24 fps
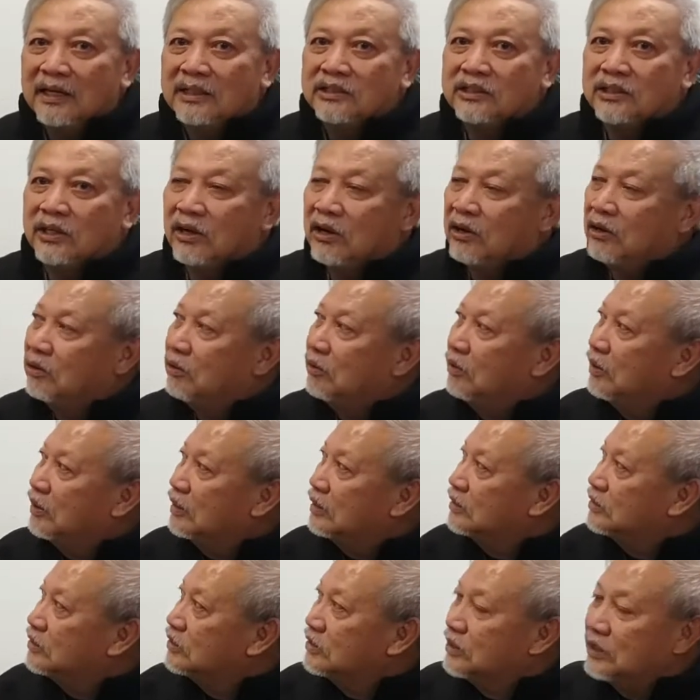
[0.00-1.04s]
So
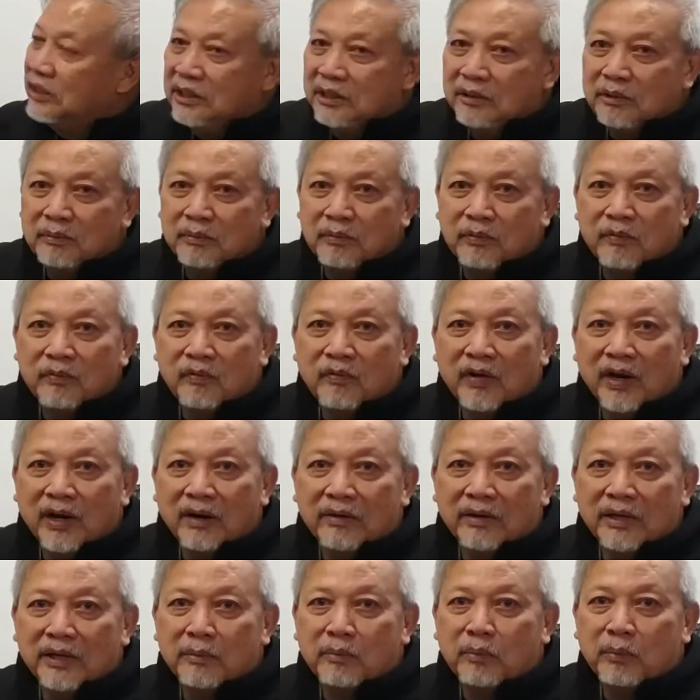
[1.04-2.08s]
it's still
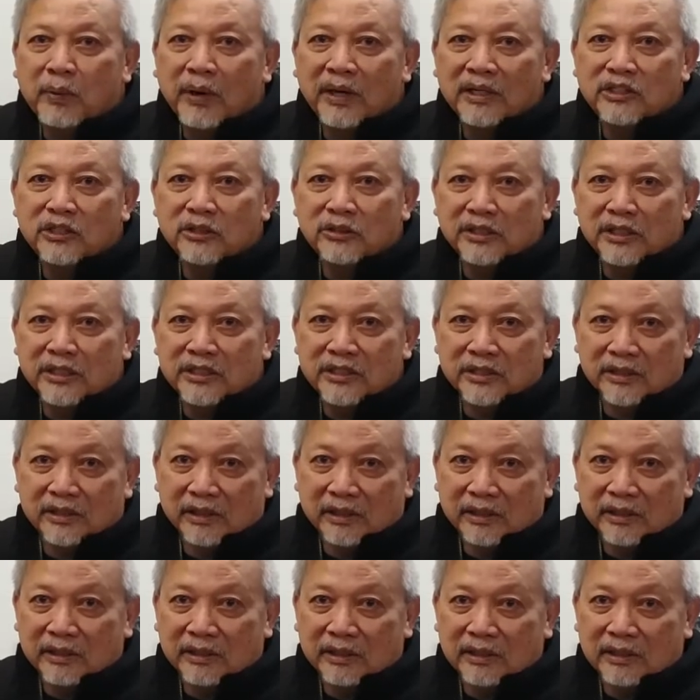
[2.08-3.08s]
very impressionistic,